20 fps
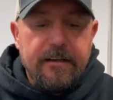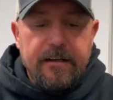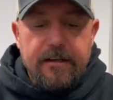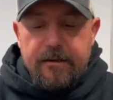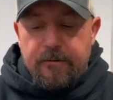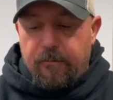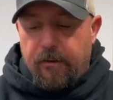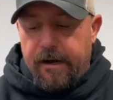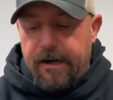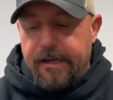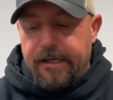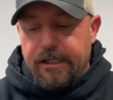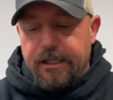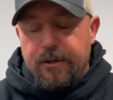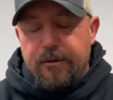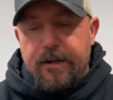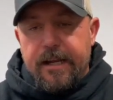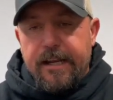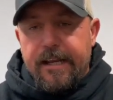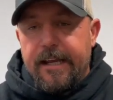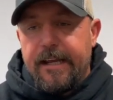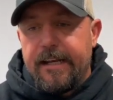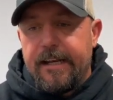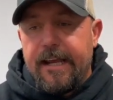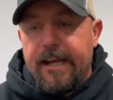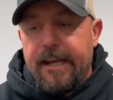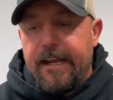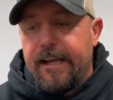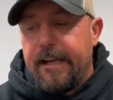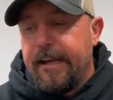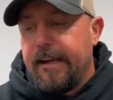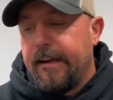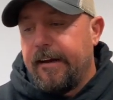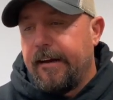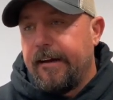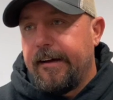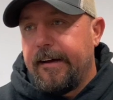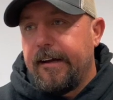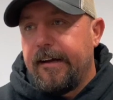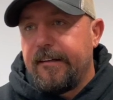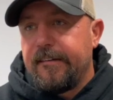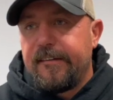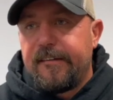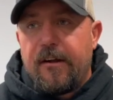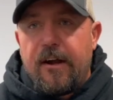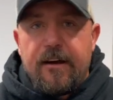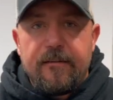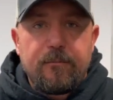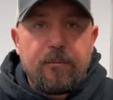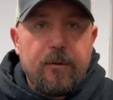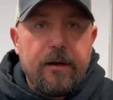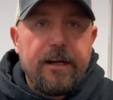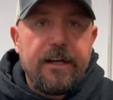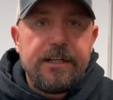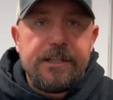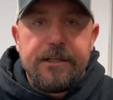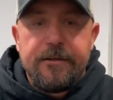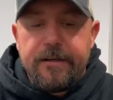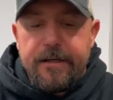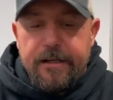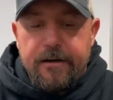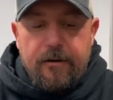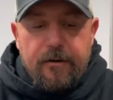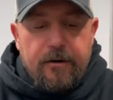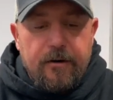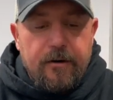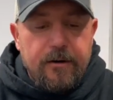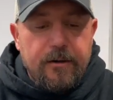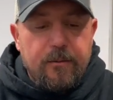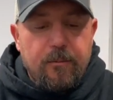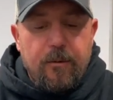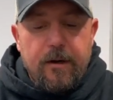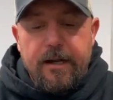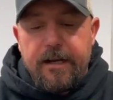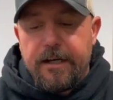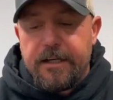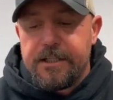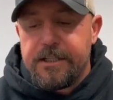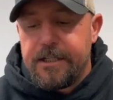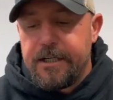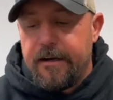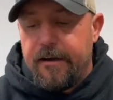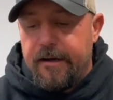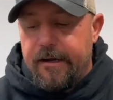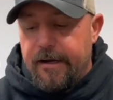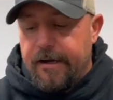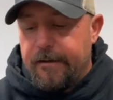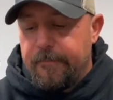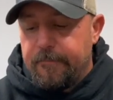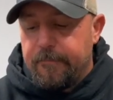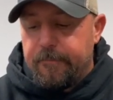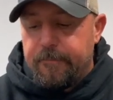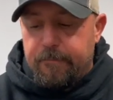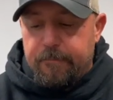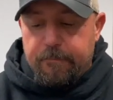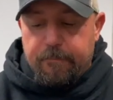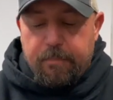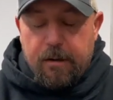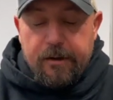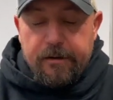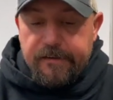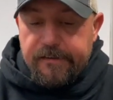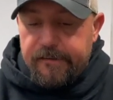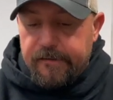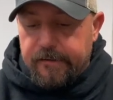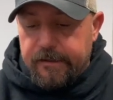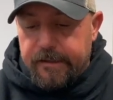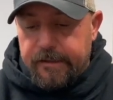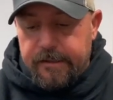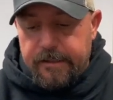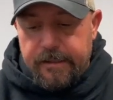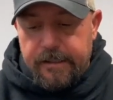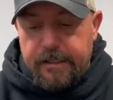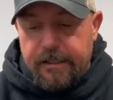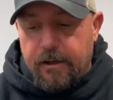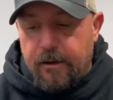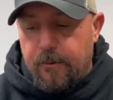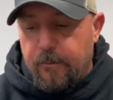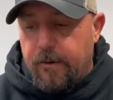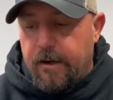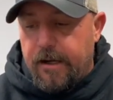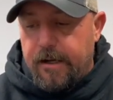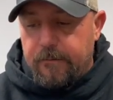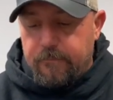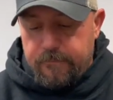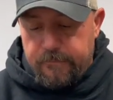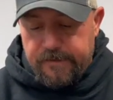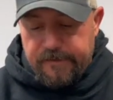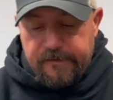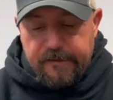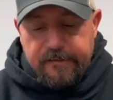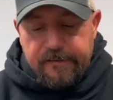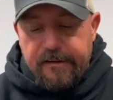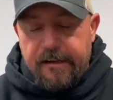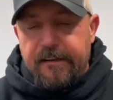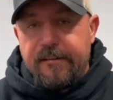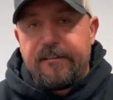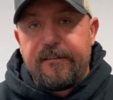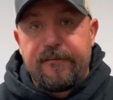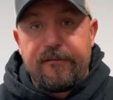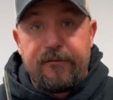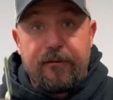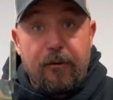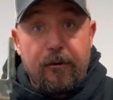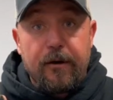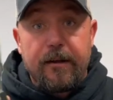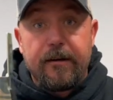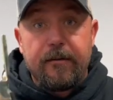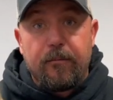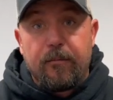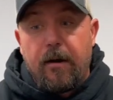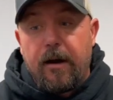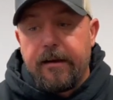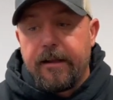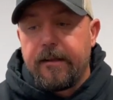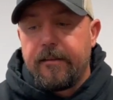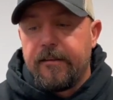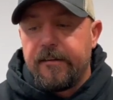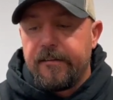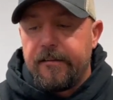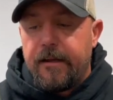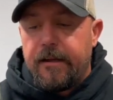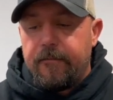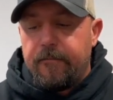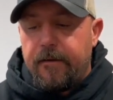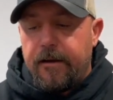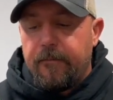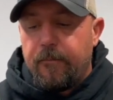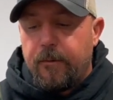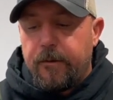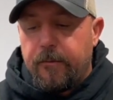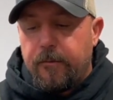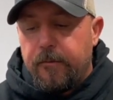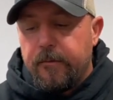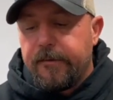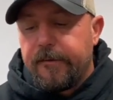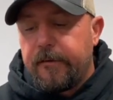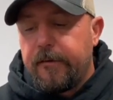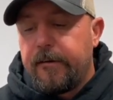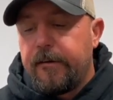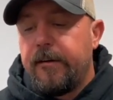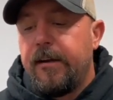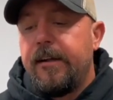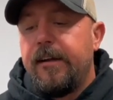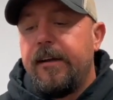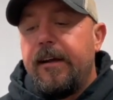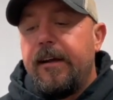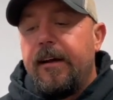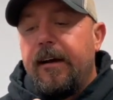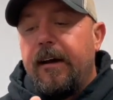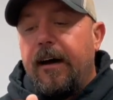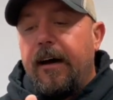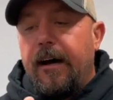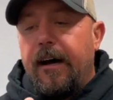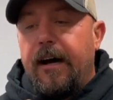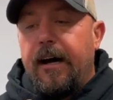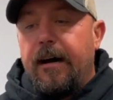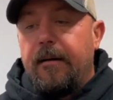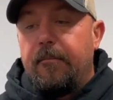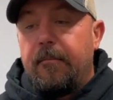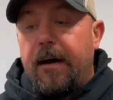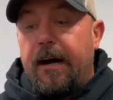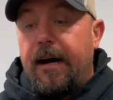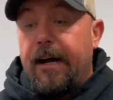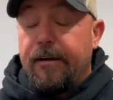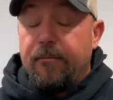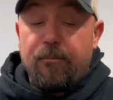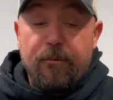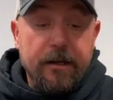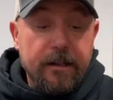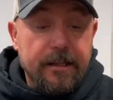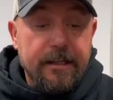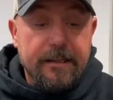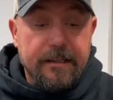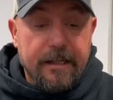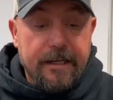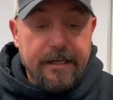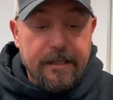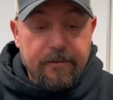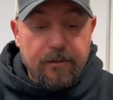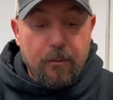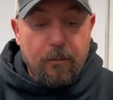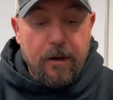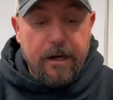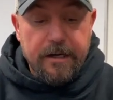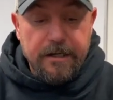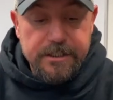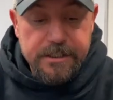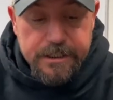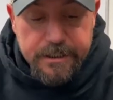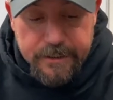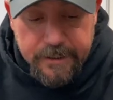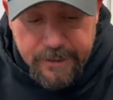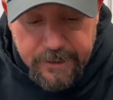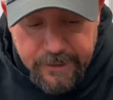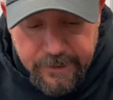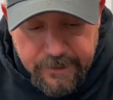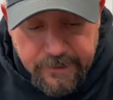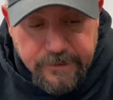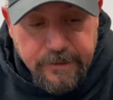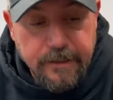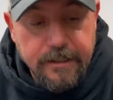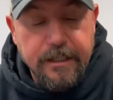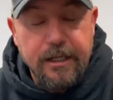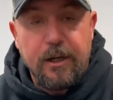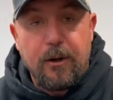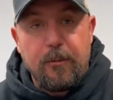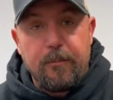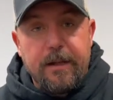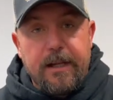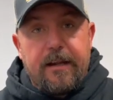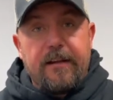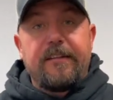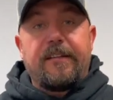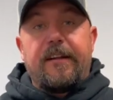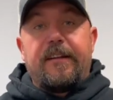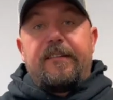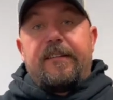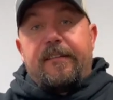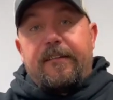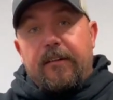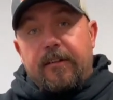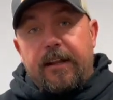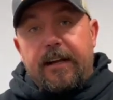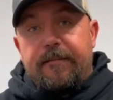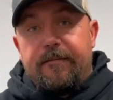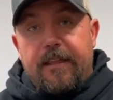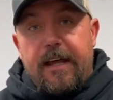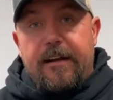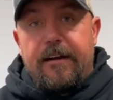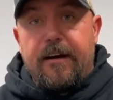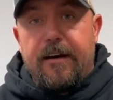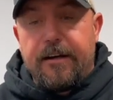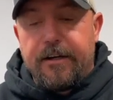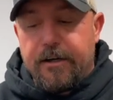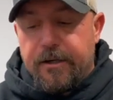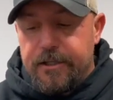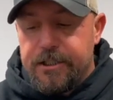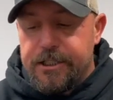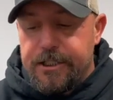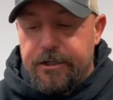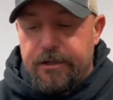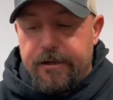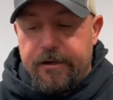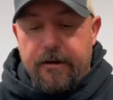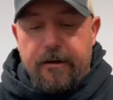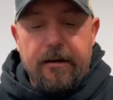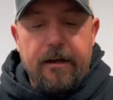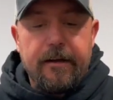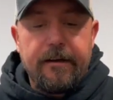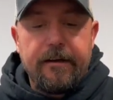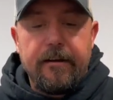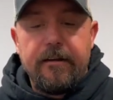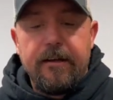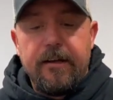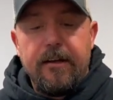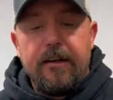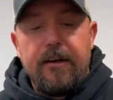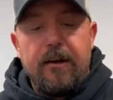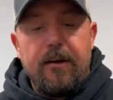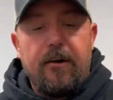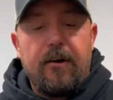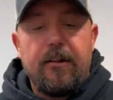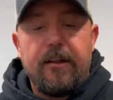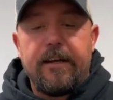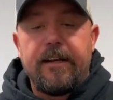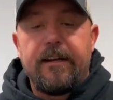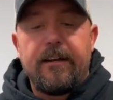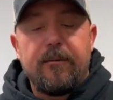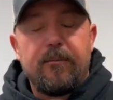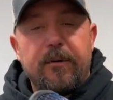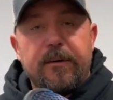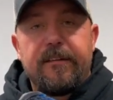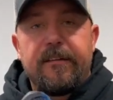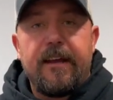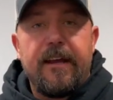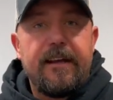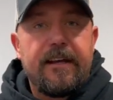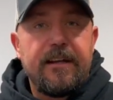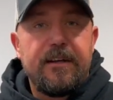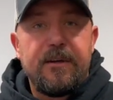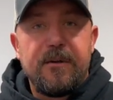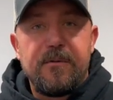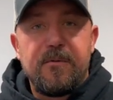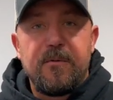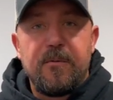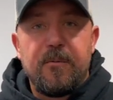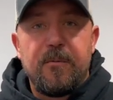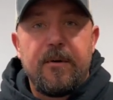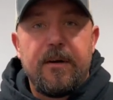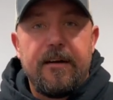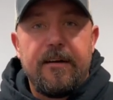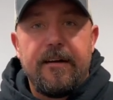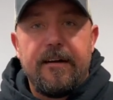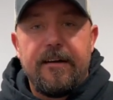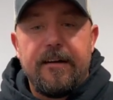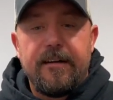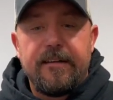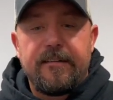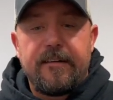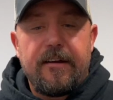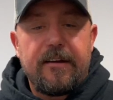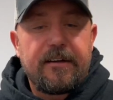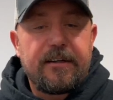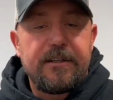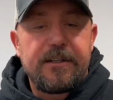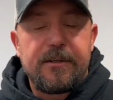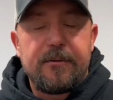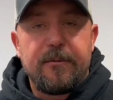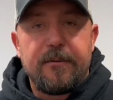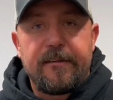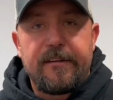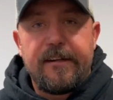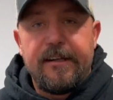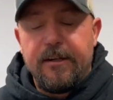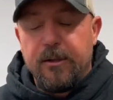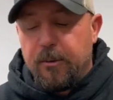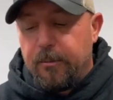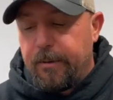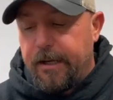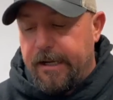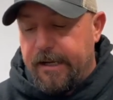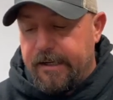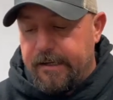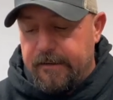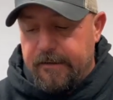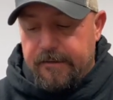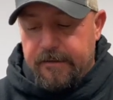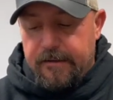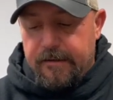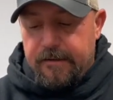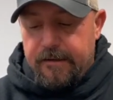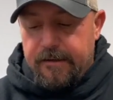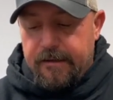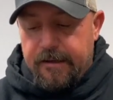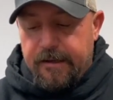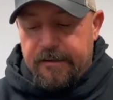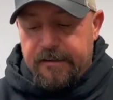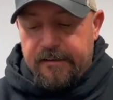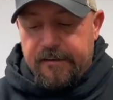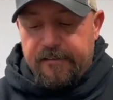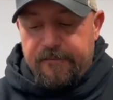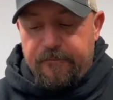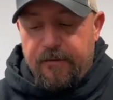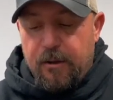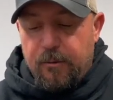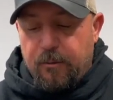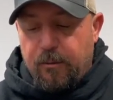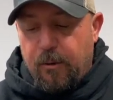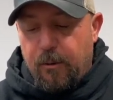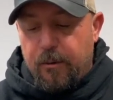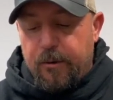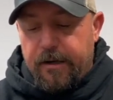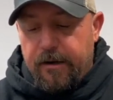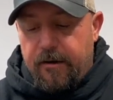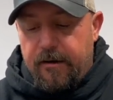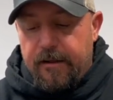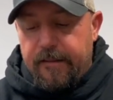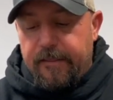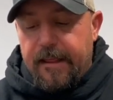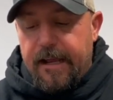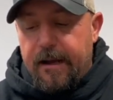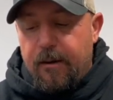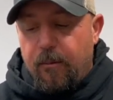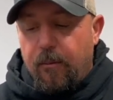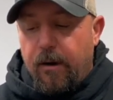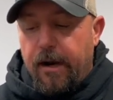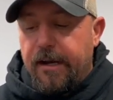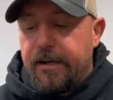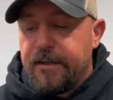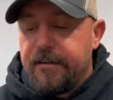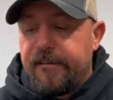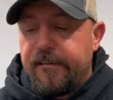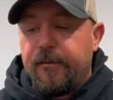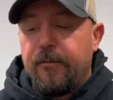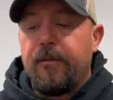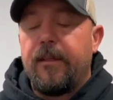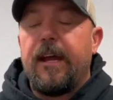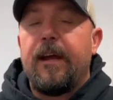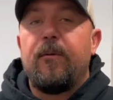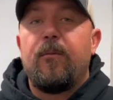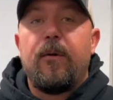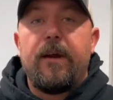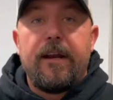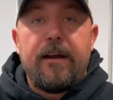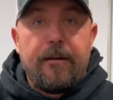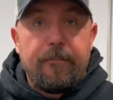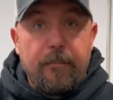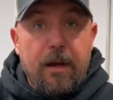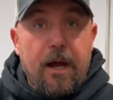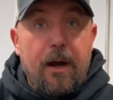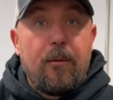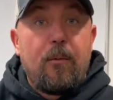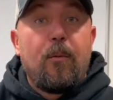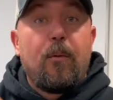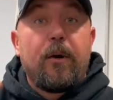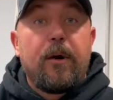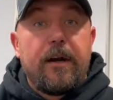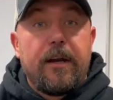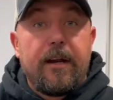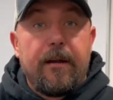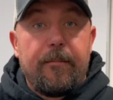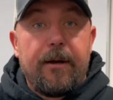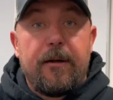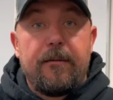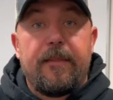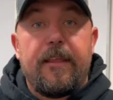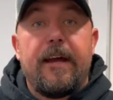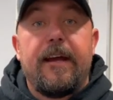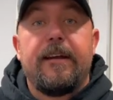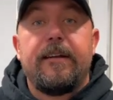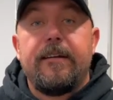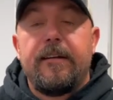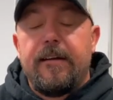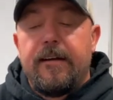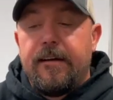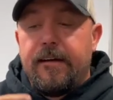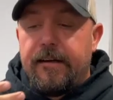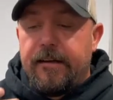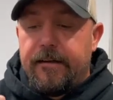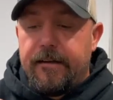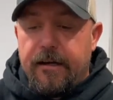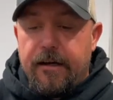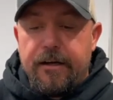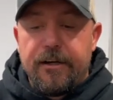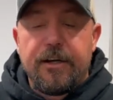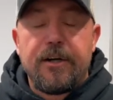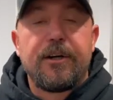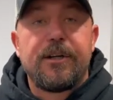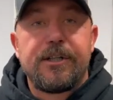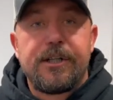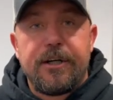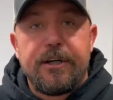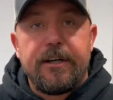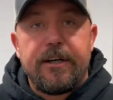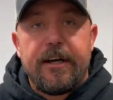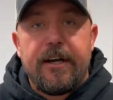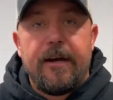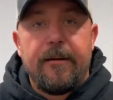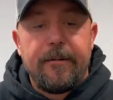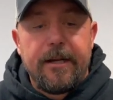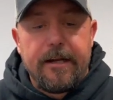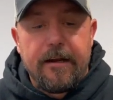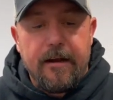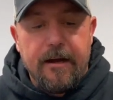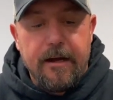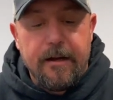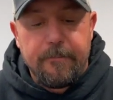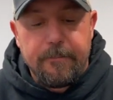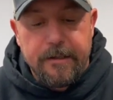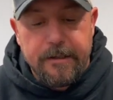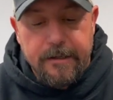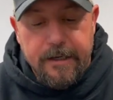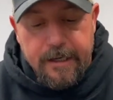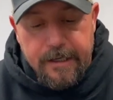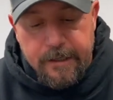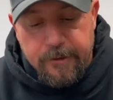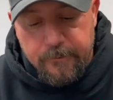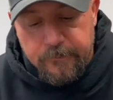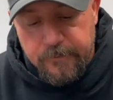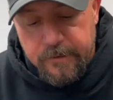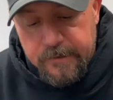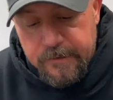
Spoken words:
right? You can get a soft wedge, you can get a hard wedge. Personally, since I started running this 951 holster, I really like the wedge, and because I still have that undershirt on, all I did was take a new Dr. Scholl's heel pad and just Velcro it on that wedge, so that way I'm not worrying about that undershirt coming up and out.